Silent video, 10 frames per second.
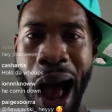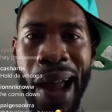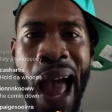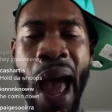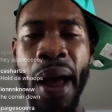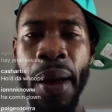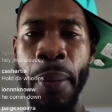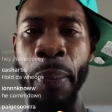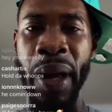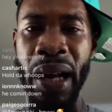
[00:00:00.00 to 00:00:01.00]
I got
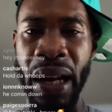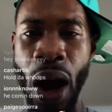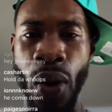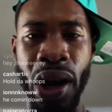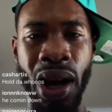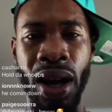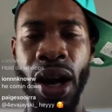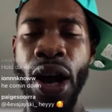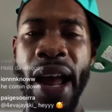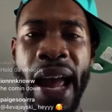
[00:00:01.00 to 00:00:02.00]
Billy on here.
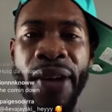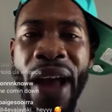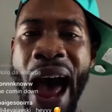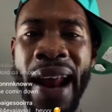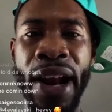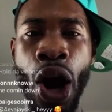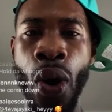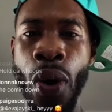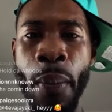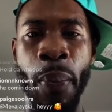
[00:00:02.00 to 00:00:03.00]
If y'all didn't
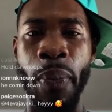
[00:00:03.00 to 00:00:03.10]
know,